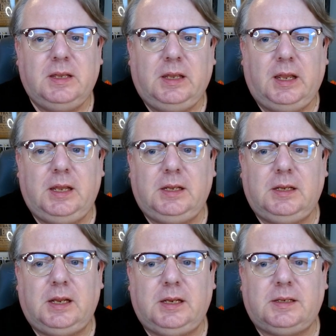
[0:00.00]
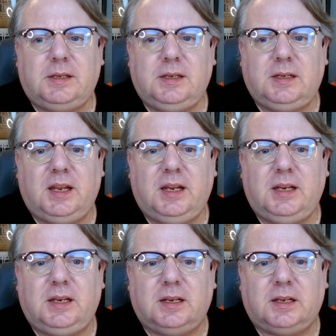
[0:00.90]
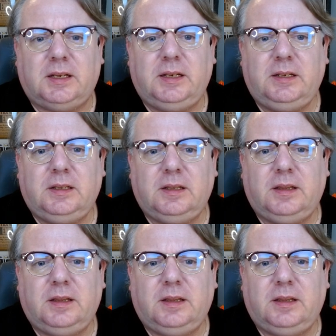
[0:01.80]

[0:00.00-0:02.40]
In 1889,